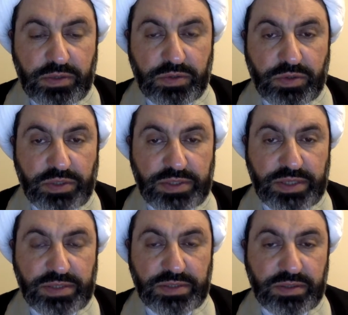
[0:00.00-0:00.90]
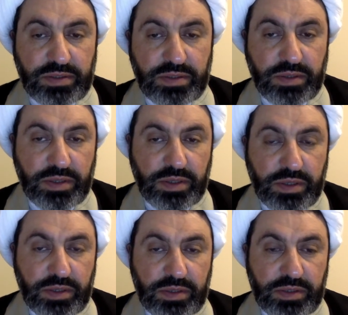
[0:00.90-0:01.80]
So he says
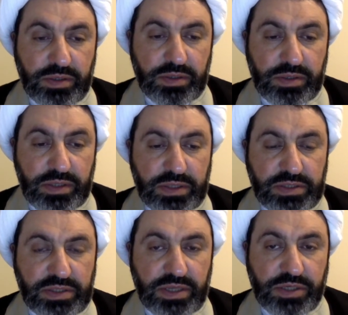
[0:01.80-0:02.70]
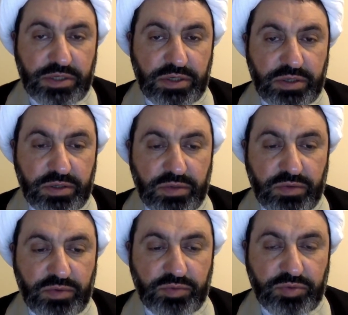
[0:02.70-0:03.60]
the station
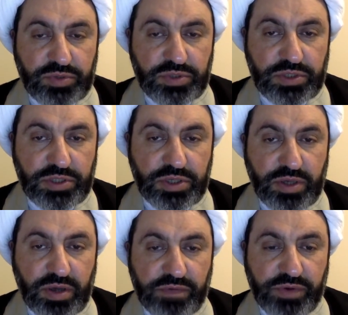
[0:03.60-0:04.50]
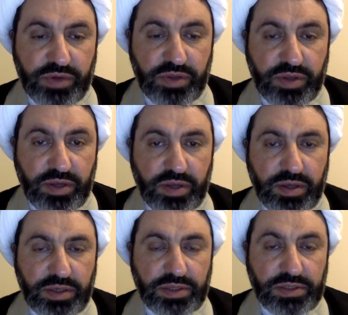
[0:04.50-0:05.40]
or position of
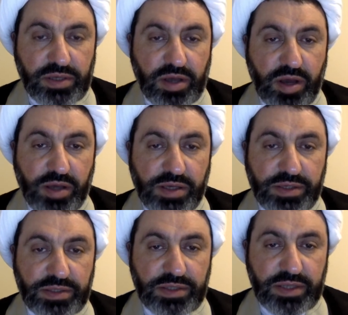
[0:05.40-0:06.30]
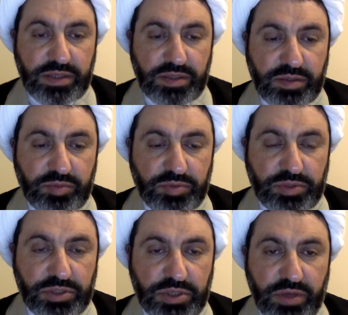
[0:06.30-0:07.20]
rida is higher than the
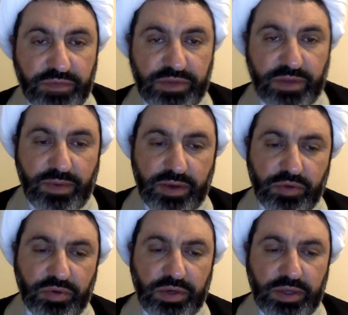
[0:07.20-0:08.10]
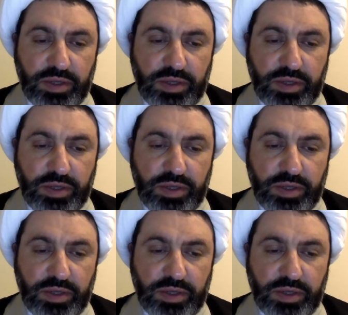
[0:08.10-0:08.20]
position of tawakkul.